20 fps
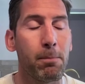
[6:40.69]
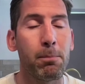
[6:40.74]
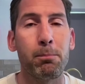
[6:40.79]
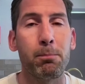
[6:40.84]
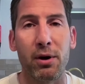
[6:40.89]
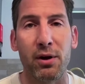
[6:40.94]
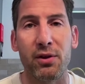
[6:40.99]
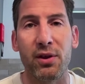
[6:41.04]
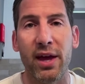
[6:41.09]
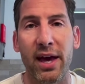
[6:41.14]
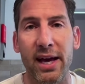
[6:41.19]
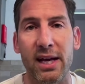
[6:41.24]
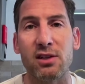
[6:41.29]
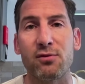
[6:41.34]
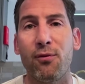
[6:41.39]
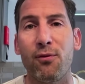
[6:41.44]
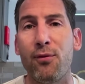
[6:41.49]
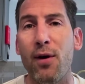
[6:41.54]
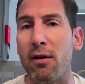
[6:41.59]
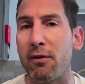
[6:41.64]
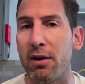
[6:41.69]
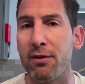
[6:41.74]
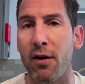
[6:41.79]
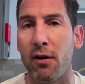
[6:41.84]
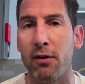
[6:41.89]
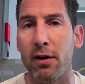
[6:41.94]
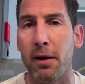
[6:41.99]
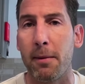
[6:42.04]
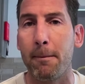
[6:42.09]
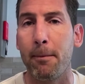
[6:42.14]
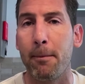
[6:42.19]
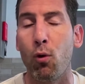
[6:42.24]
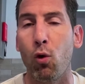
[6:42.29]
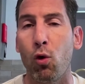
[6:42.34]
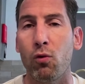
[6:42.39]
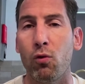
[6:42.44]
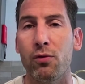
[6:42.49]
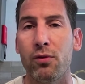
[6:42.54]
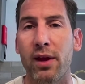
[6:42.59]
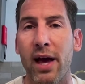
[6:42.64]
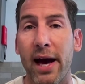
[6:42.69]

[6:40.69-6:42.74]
but it's very, very important.